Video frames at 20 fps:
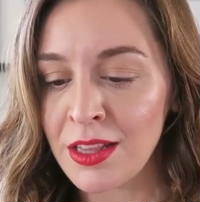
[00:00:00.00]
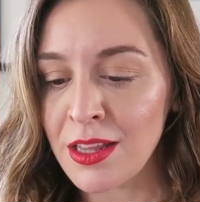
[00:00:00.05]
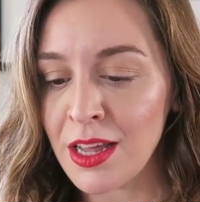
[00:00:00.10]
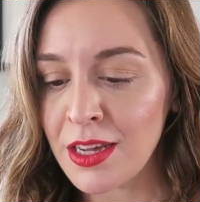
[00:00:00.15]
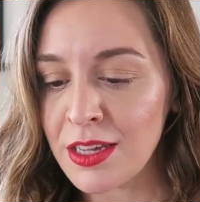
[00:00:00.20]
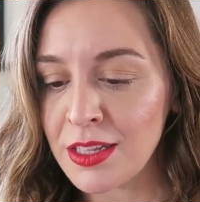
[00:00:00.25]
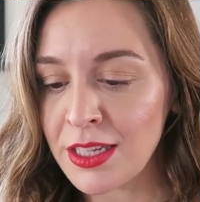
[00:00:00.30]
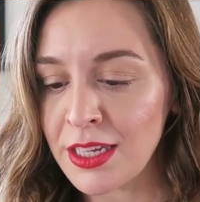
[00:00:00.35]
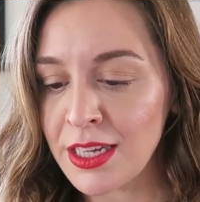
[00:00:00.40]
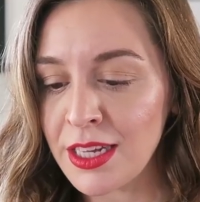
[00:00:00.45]

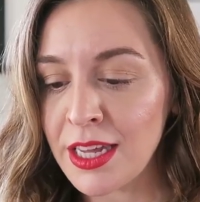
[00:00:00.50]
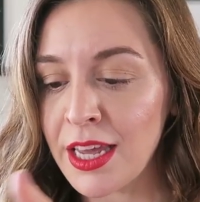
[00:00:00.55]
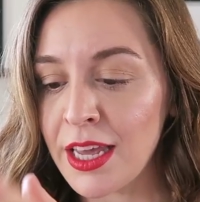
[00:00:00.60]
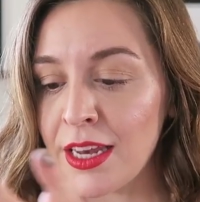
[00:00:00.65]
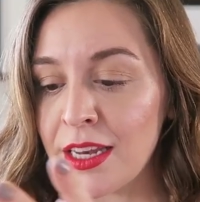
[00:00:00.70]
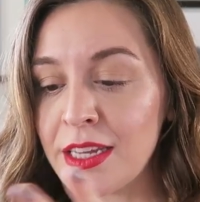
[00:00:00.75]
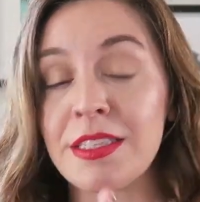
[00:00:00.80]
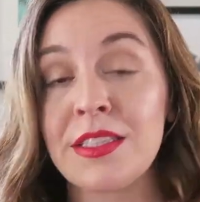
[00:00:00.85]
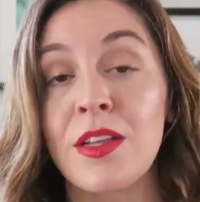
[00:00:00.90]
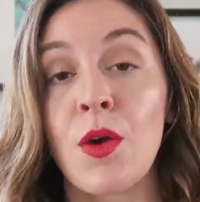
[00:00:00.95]
luckily
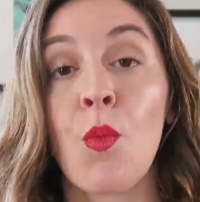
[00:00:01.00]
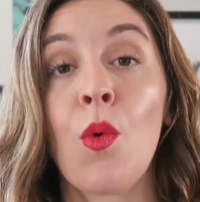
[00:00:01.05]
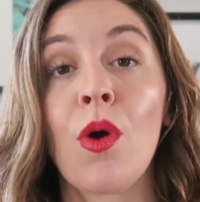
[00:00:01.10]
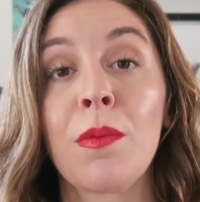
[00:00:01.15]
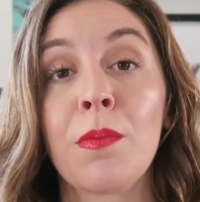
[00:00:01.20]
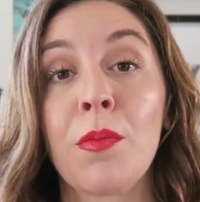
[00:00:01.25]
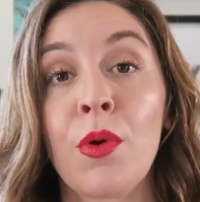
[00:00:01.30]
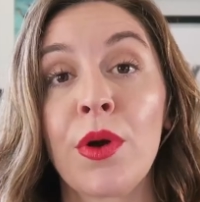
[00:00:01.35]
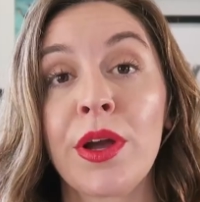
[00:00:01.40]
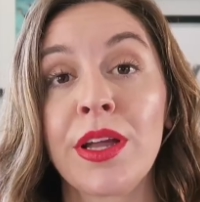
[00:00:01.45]
it is
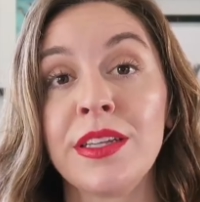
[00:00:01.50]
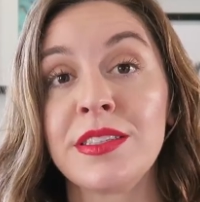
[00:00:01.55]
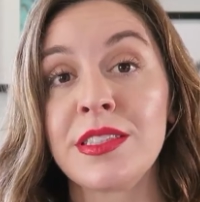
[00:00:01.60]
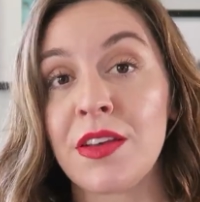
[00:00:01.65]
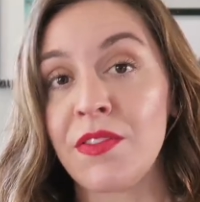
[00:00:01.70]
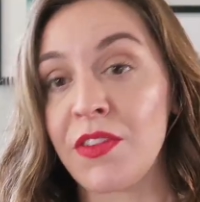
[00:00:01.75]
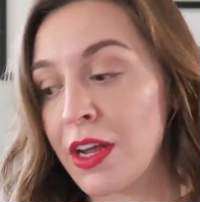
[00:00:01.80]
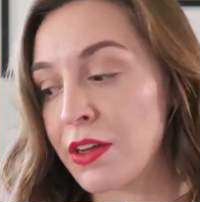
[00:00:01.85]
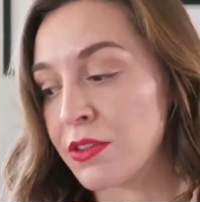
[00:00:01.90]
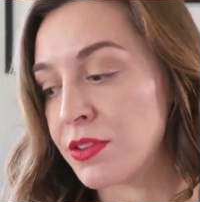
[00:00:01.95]

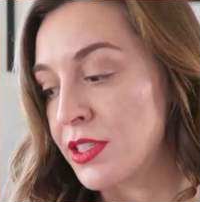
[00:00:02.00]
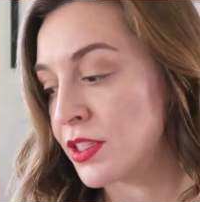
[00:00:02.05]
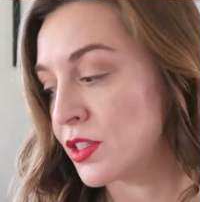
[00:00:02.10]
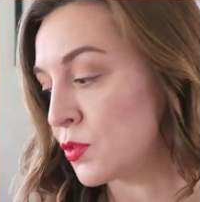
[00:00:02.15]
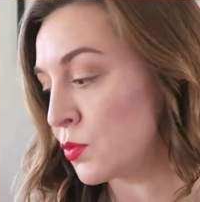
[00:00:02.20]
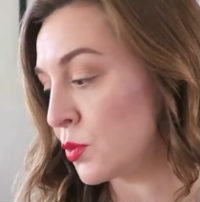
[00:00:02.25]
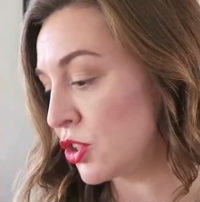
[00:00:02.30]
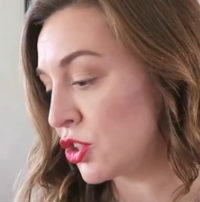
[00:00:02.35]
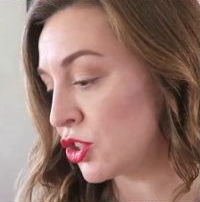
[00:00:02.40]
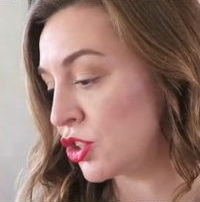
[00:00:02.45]
1.7
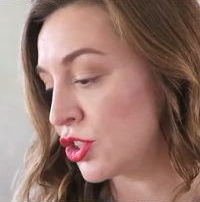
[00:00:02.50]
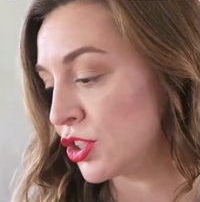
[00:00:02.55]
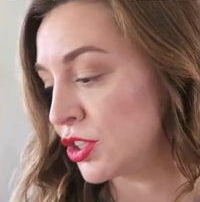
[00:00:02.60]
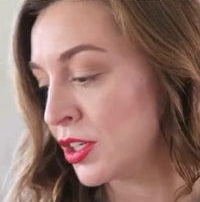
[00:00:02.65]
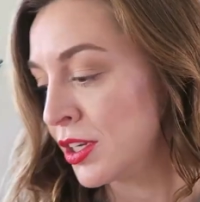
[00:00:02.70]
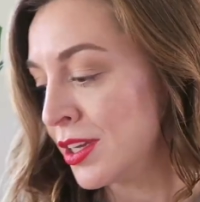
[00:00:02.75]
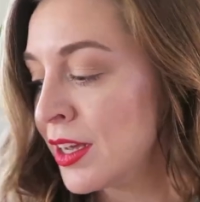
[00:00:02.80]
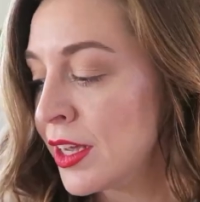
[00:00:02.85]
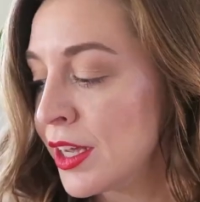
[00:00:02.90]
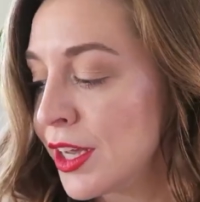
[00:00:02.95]
ounces, which
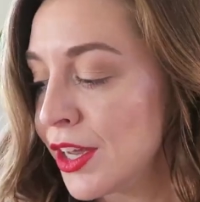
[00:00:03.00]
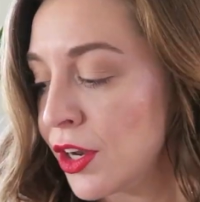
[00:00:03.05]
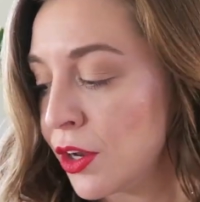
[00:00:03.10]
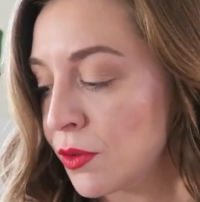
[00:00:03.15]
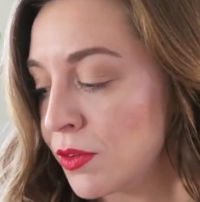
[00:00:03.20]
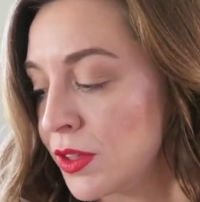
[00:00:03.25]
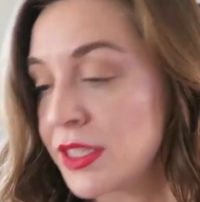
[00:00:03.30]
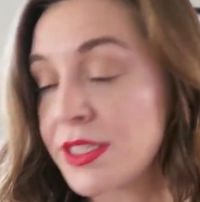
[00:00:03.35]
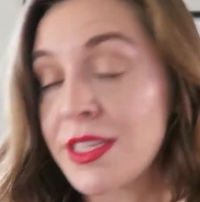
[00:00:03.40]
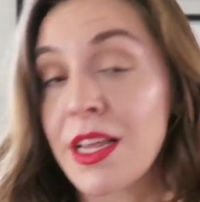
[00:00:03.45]
you
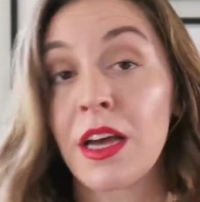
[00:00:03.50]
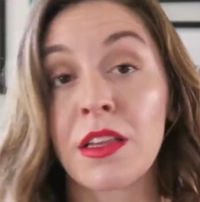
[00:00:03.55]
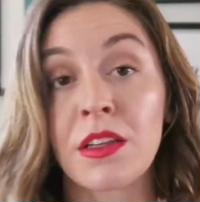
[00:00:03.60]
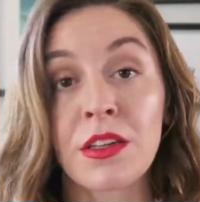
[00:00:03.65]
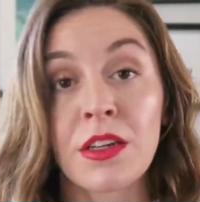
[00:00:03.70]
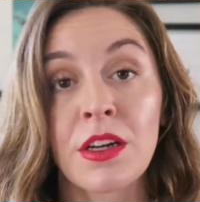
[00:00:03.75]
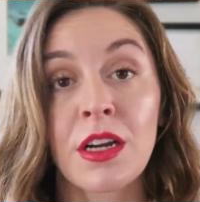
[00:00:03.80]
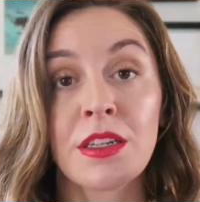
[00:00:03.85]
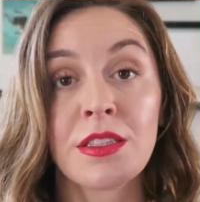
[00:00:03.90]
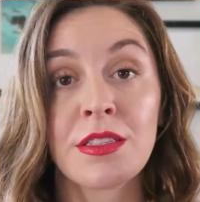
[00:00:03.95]
know, these
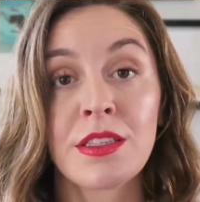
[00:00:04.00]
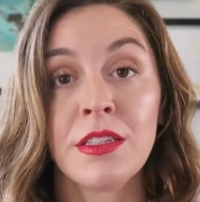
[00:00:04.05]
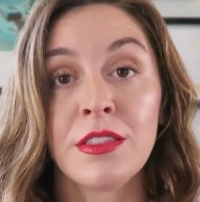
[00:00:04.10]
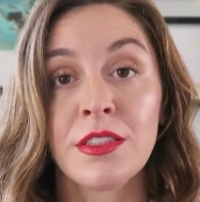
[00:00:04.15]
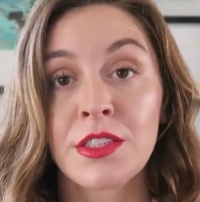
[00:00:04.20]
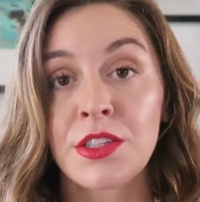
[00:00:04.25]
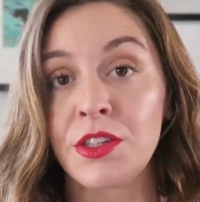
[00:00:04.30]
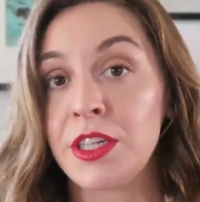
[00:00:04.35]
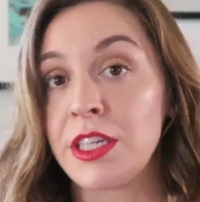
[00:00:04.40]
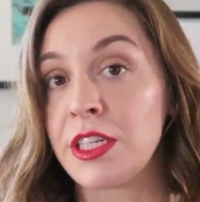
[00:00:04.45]
other
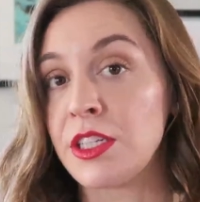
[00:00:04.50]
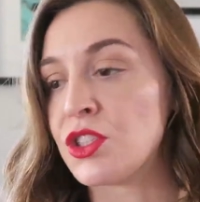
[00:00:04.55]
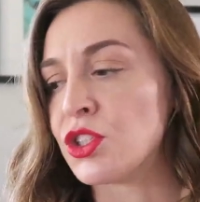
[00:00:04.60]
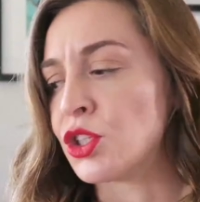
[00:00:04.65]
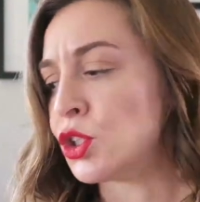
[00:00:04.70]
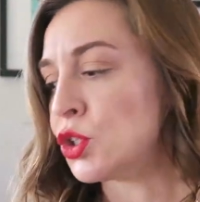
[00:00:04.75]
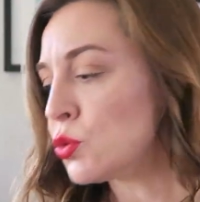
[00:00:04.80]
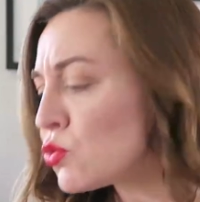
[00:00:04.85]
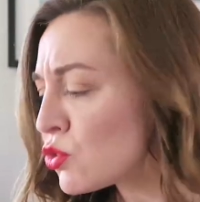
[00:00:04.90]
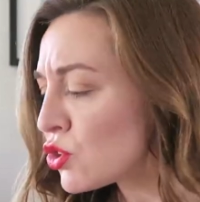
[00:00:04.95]

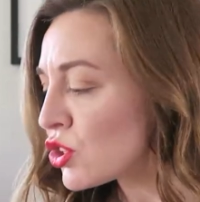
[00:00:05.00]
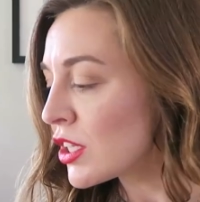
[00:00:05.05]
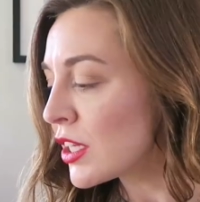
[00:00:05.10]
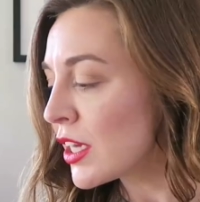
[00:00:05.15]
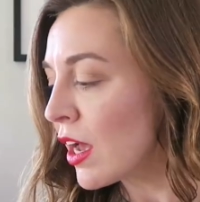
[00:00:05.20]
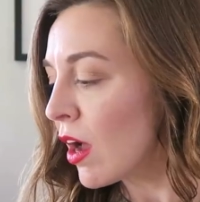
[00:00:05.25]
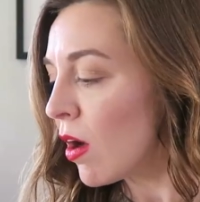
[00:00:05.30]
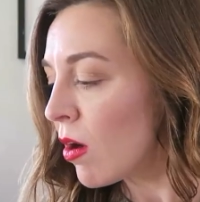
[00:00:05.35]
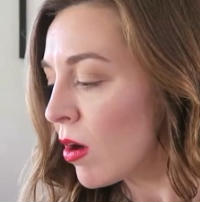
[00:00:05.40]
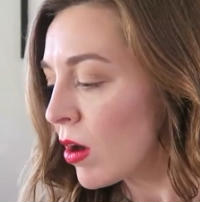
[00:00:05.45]
sunscreens
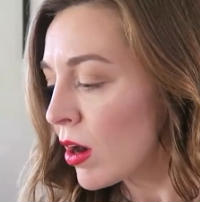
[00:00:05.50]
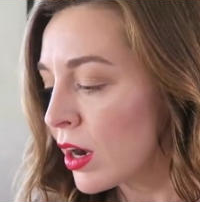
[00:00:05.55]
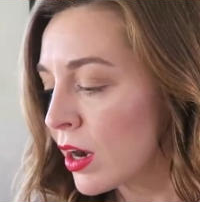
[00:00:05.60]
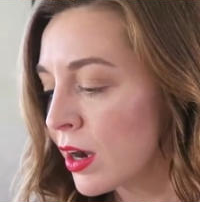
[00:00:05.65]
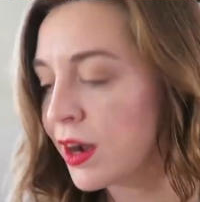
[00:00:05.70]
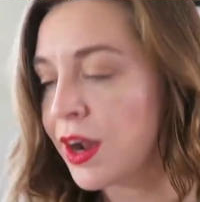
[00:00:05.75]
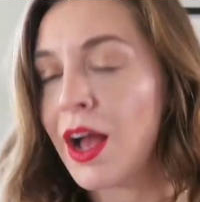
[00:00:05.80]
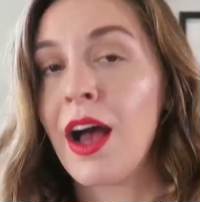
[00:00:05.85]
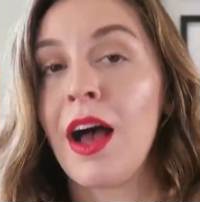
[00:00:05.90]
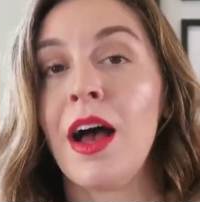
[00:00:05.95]
usually
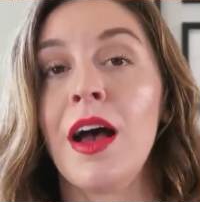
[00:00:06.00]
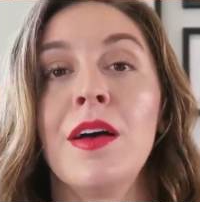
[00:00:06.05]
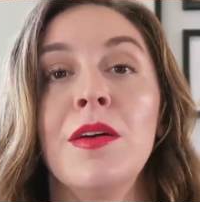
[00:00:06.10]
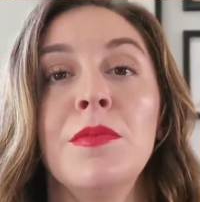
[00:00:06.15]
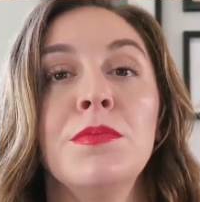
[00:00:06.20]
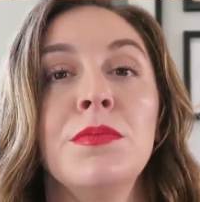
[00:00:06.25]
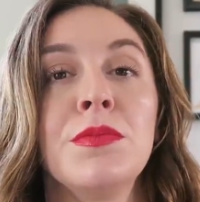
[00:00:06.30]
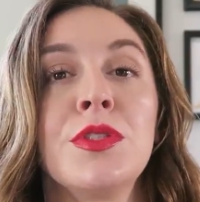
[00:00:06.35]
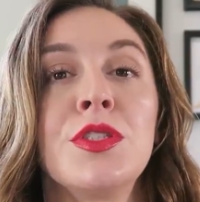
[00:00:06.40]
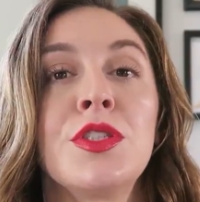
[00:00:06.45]
are,
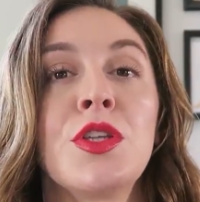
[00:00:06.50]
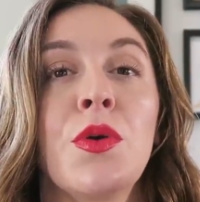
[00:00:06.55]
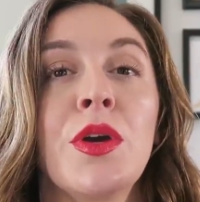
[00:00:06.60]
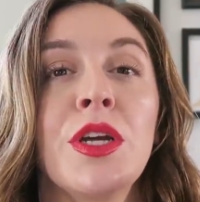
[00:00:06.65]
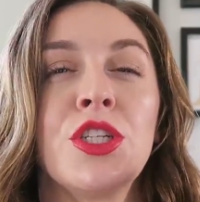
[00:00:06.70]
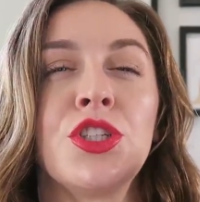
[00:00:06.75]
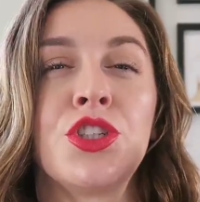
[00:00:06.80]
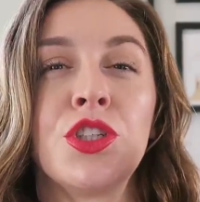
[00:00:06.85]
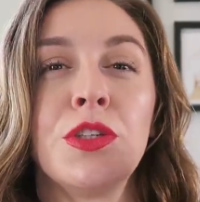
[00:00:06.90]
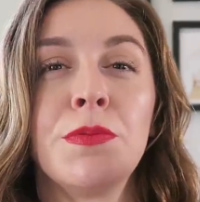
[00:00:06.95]
um, so
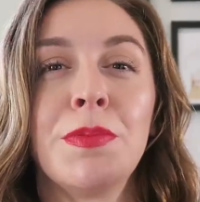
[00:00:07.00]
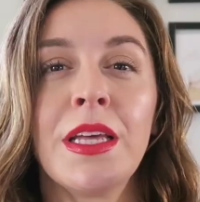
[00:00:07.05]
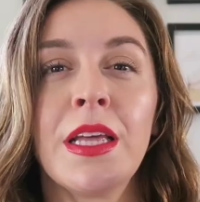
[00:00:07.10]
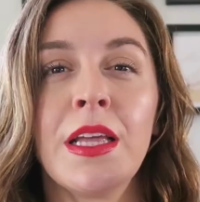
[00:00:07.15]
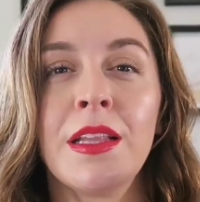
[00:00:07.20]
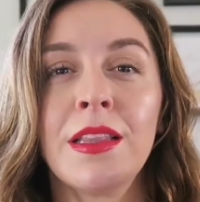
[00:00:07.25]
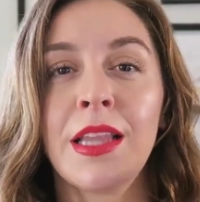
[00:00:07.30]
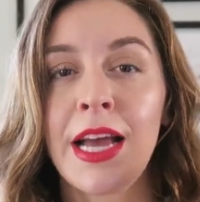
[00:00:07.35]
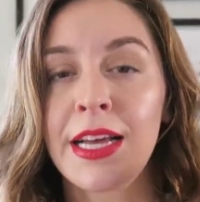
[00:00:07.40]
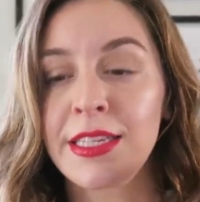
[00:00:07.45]
it should be
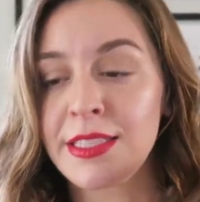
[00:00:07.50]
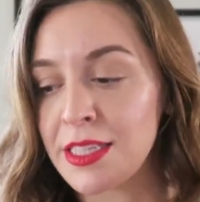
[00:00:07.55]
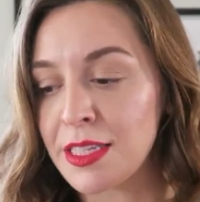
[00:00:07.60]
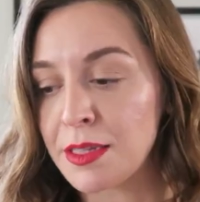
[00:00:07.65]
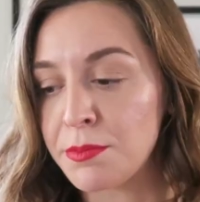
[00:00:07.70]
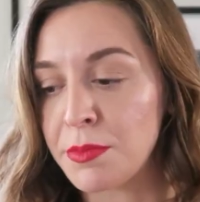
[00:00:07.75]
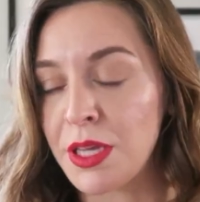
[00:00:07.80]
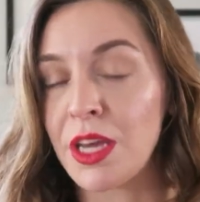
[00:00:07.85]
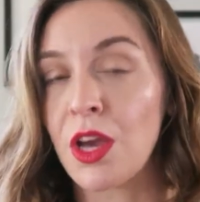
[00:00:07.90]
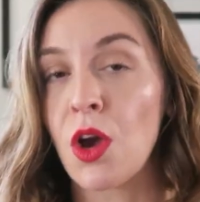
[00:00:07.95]

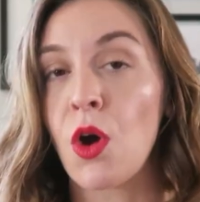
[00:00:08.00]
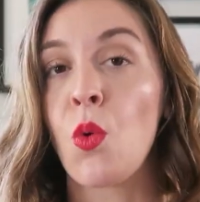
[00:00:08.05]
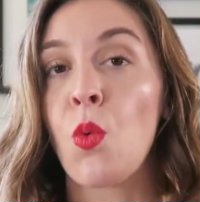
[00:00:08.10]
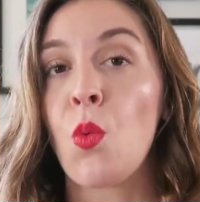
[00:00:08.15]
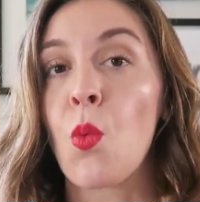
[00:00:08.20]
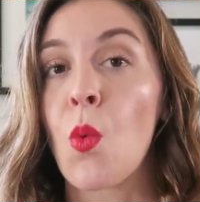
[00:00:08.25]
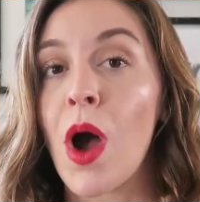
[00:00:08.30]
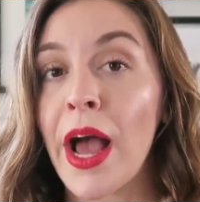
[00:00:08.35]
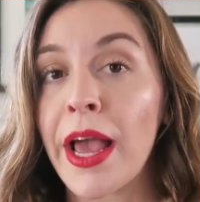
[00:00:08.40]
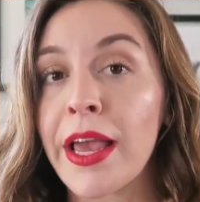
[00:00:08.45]
lasting me a
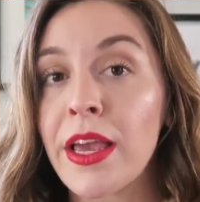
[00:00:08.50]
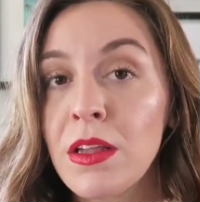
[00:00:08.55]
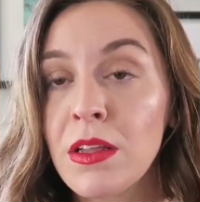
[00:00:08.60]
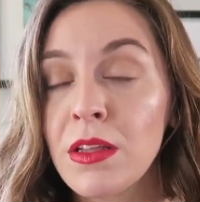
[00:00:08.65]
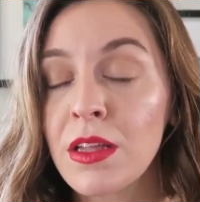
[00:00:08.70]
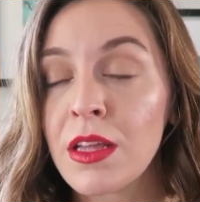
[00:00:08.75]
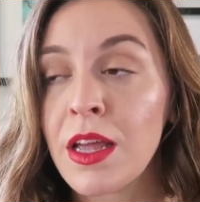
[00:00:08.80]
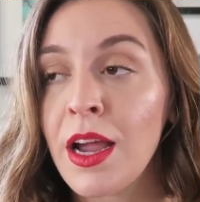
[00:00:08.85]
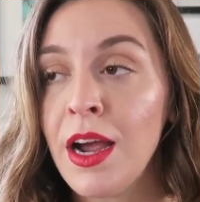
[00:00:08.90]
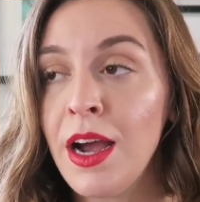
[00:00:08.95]

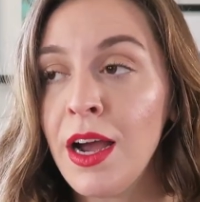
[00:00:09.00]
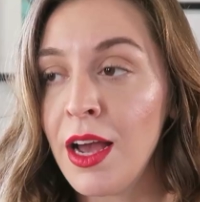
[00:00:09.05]
while,